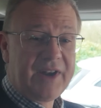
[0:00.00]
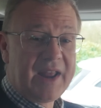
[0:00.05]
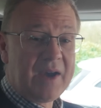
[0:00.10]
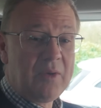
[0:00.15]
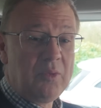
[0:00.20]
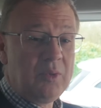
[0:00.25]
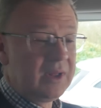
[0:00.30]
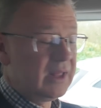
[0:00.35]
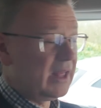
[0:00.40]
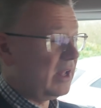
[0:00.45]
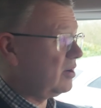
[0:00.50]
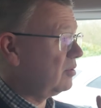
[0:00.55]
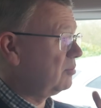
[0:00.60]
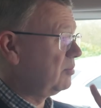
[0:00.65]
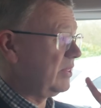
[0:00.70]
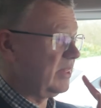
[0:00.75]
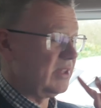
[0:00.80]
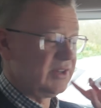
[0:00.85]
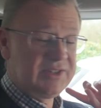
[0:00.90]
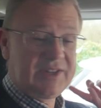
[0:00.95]
now, we'll get on
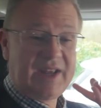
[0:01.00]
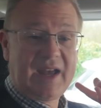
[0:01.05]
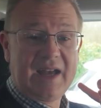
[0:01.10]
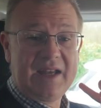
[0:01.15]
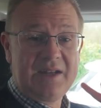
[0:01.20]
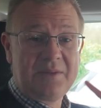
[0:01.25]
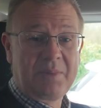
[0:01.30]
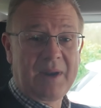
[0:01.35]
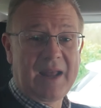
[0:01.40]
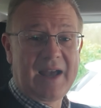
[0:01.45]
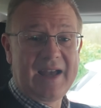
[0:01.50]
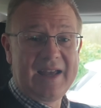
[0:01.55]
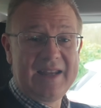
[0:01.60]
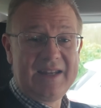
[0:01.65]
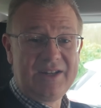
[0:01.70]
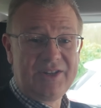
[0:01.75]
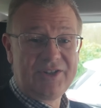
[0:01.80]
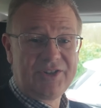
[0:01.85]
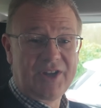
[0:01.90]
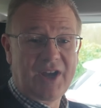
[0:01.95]
with the side
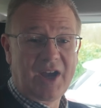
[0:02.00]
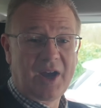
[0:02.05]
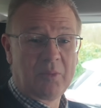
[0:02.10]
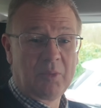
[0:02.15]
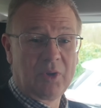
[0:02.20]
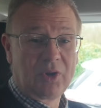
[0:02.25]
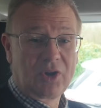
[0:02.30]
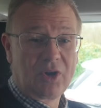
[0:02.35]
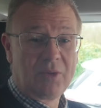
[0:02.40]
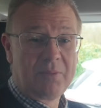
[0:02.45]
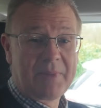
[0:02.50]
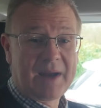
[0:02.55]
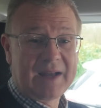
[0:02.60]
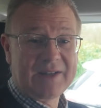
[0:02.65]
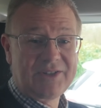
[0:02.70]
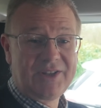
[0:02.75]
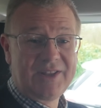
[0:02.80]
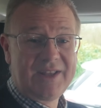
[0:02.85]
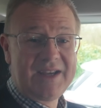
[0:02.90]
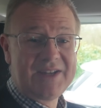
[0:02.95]
blinds, and we'll come back
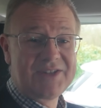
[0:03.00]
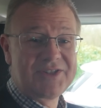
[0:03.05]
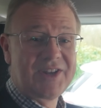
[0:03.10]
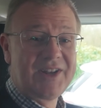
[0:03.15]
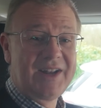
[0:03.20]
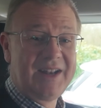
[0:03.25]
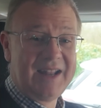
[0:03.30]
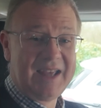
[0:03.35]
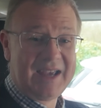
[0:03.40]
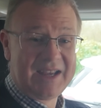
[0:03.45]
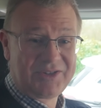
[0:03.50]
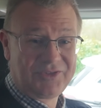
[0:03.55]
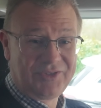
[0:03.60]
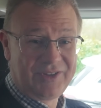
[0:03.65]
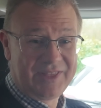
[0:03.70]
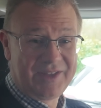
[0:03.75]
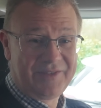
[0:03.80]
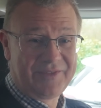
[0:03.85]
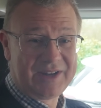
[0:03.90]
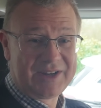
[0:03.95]
to this later
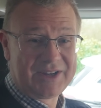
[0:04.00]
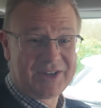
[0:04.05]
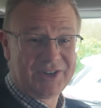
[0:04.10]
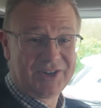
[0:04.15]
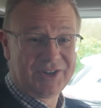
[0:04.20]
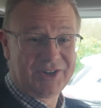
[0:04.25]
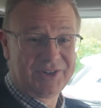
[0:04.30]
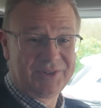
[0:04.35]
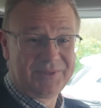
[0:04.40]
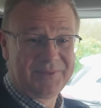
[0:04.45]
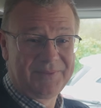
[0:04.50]
in the video.